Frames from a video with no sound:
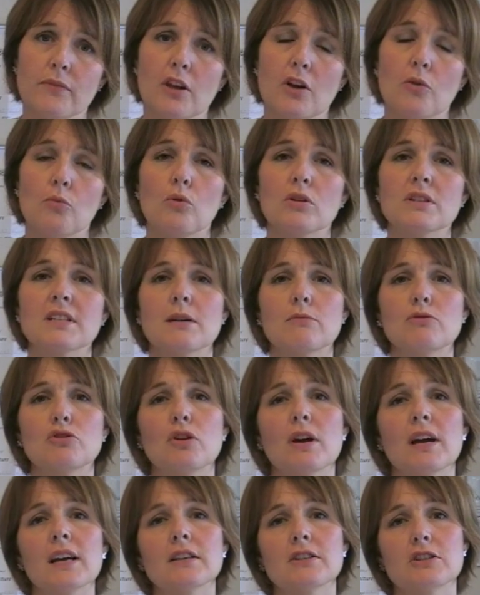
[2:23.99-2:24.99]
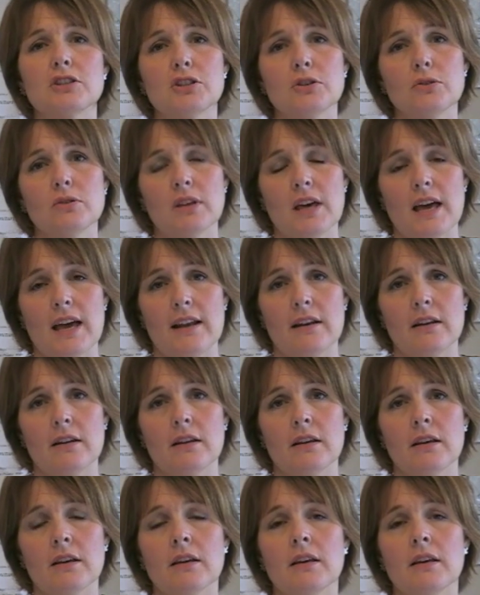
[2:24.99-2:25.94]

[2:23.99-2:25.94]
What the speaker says: and what I'm trying to do then